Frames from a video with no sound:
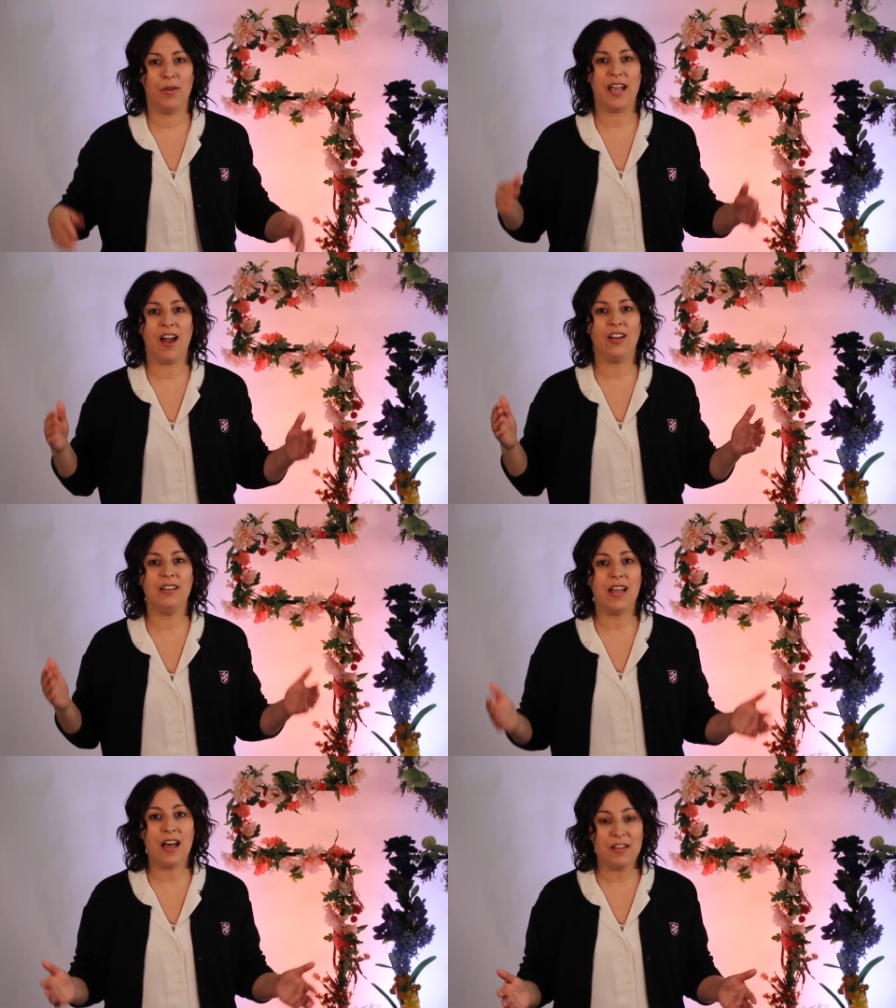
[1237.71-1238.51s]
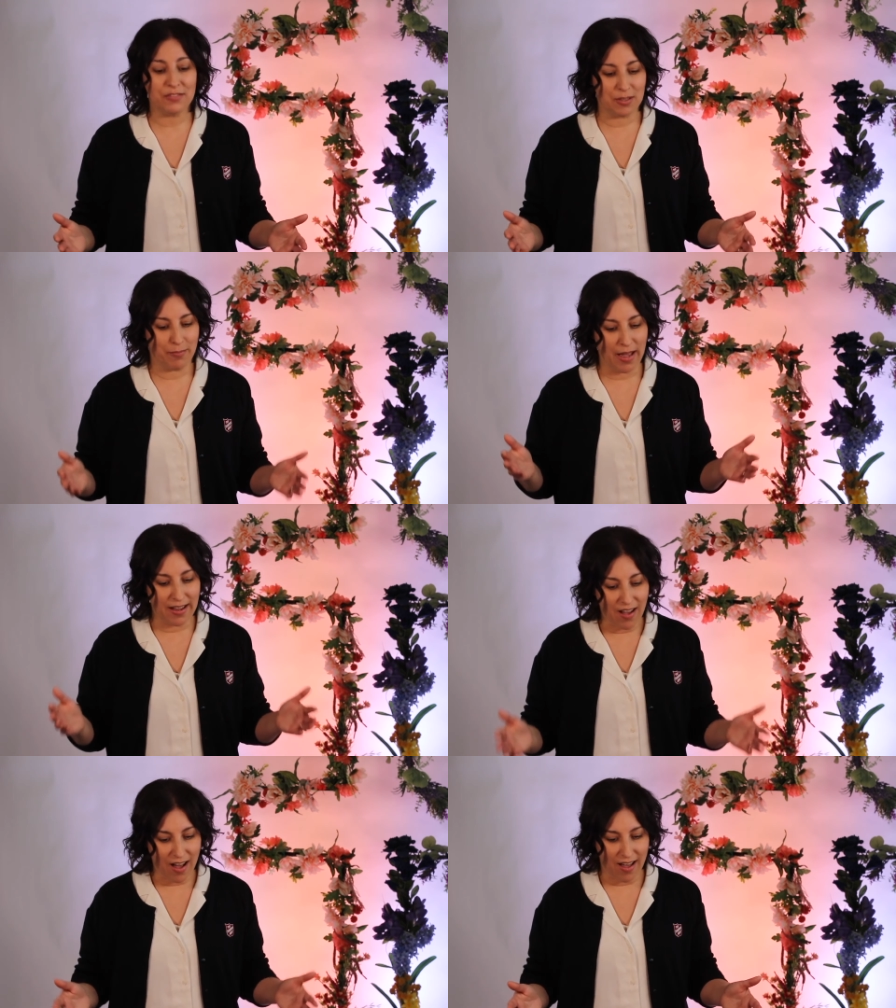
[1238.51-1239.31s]
We are loved by
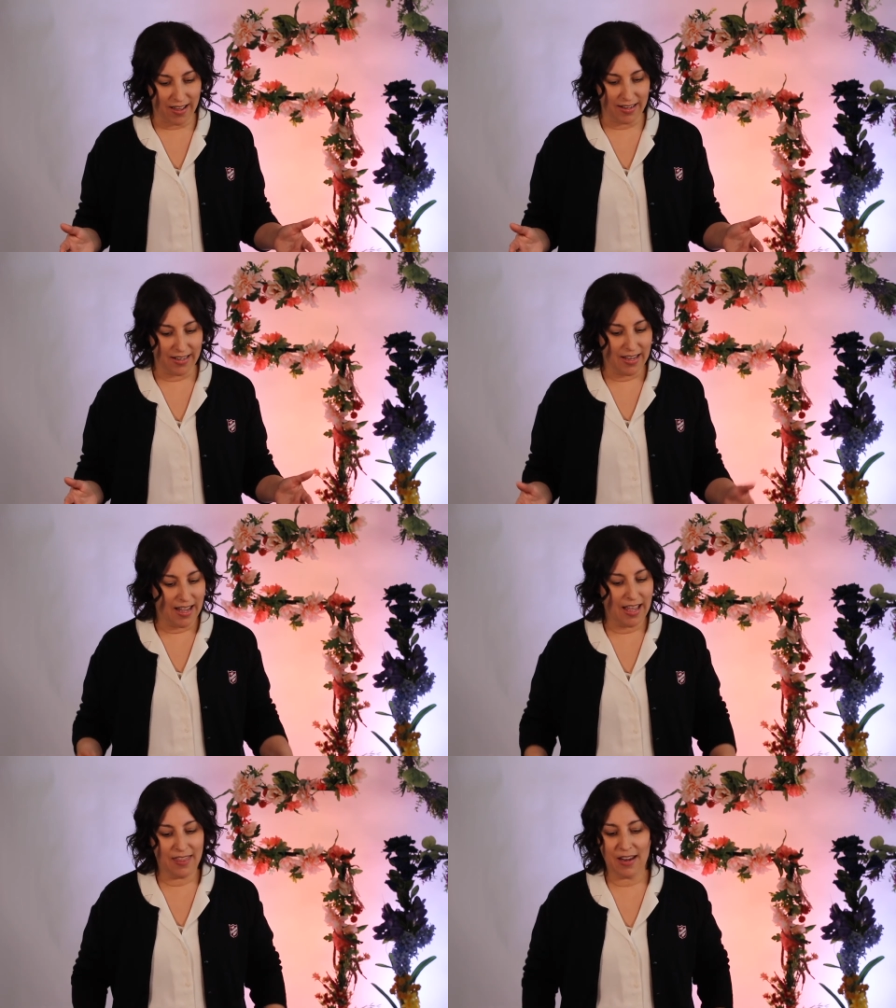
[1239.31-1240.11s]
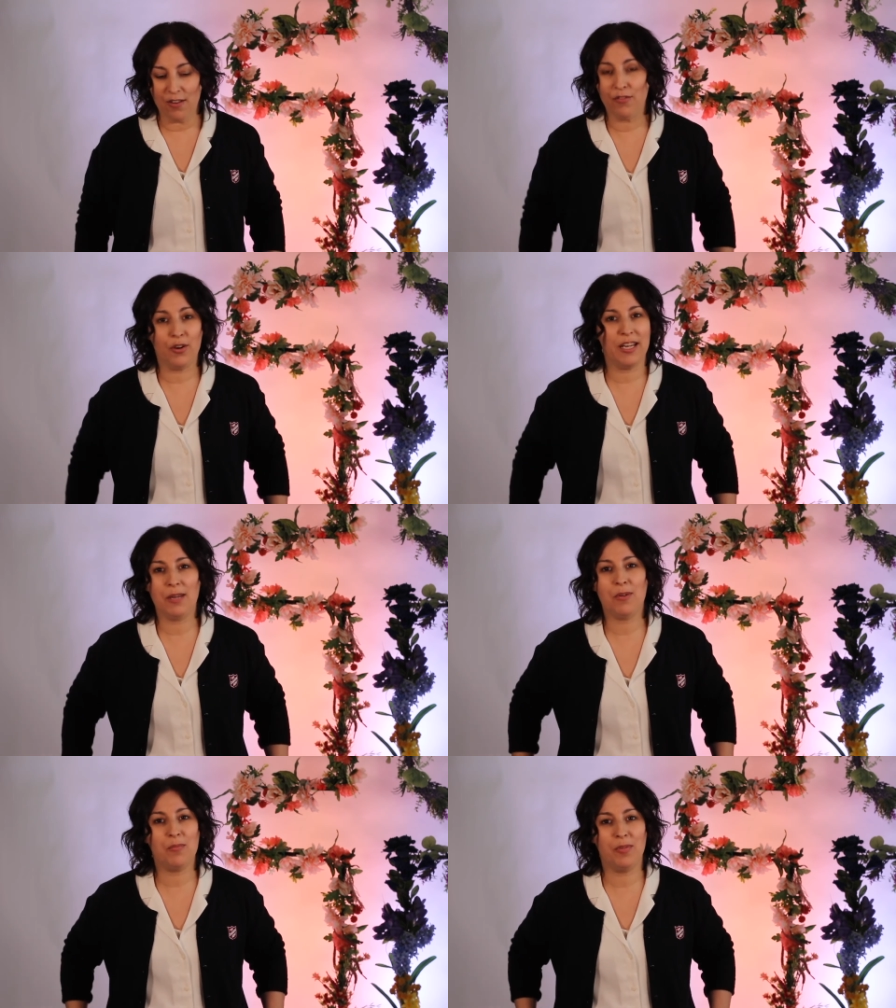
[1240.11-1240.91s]
God, and therefore
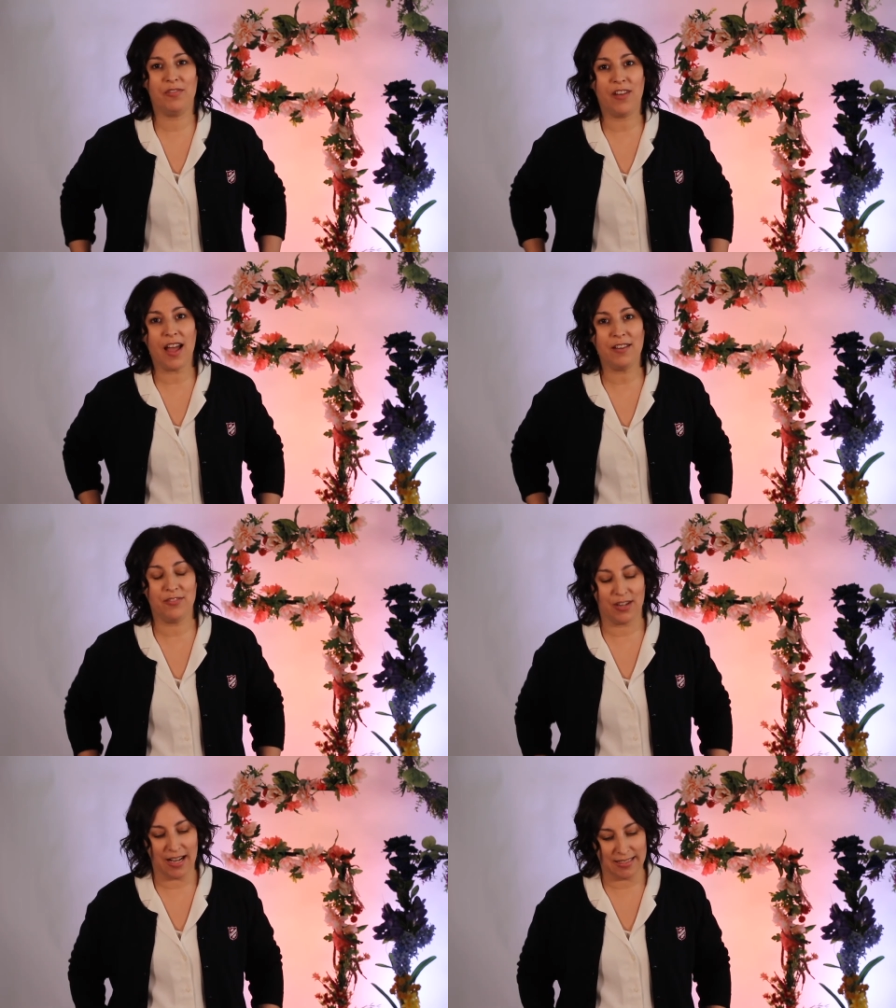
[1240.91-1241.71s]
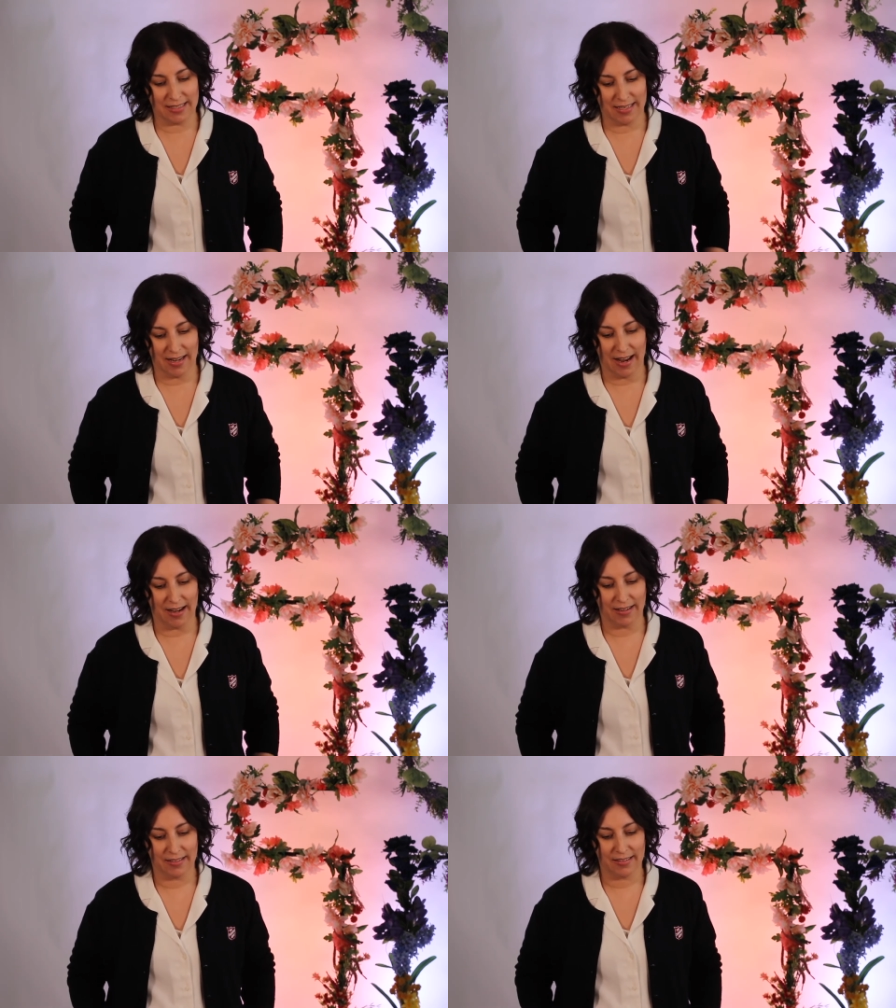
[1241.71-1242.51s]
He will provide for us today.